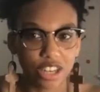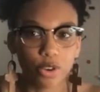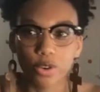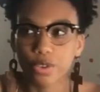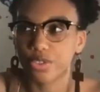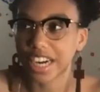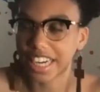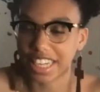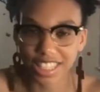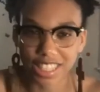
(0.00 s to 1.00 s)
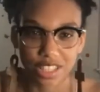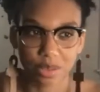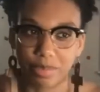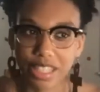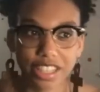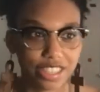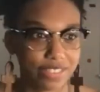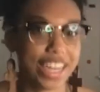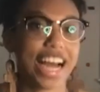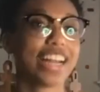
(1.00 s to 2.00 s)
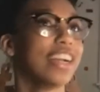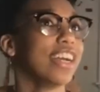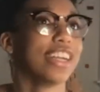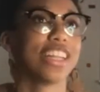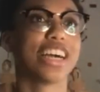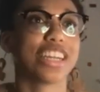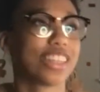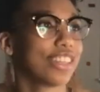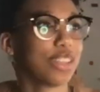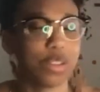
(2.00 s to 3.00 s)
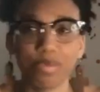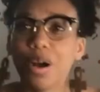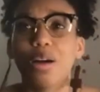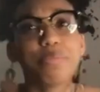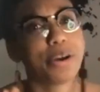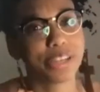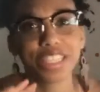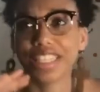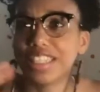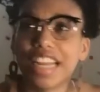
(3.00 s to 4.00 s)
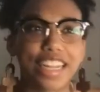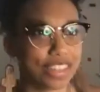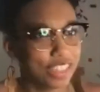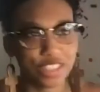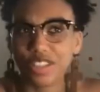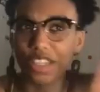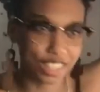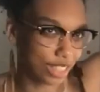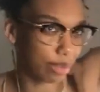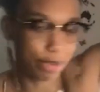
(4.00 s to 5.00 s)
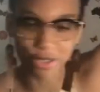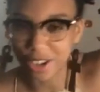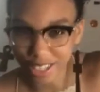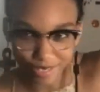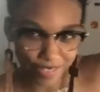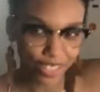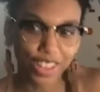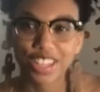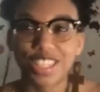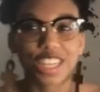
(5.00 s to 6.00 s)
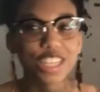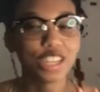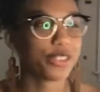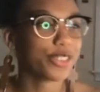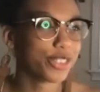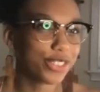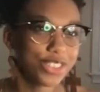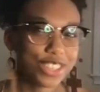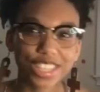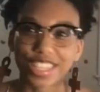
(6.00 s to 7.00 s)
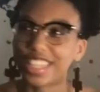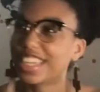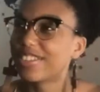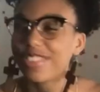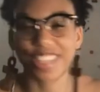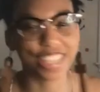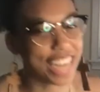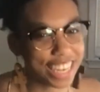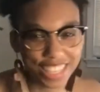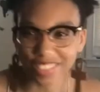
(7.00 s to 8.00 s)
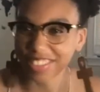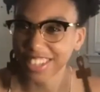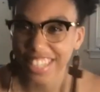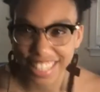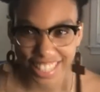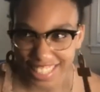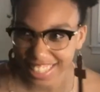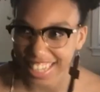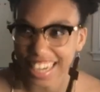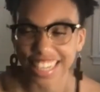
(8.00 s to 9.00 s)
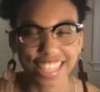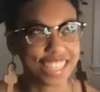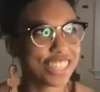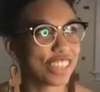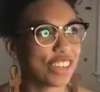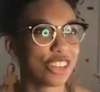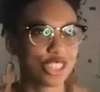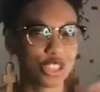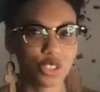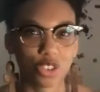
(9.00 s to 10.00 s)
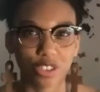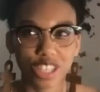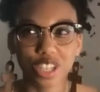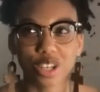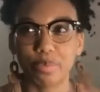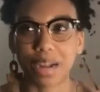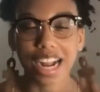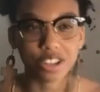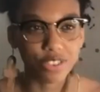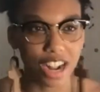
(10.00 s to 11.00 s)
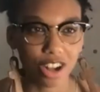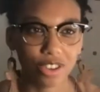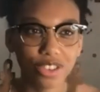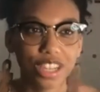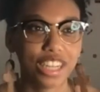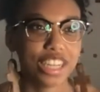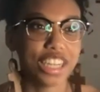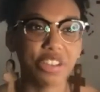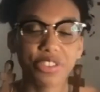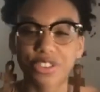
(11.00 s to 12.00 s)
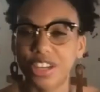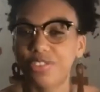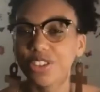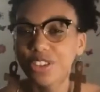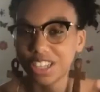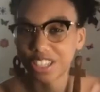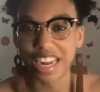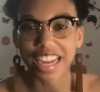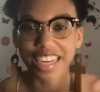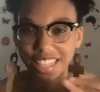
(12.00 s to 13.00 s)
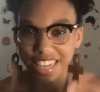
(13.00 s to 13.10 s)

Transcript: own reggae system because of that. Like Bob Marley is number one. Yeah. Celia Cruz did it for the Latin Americans, like her story, her background. If you like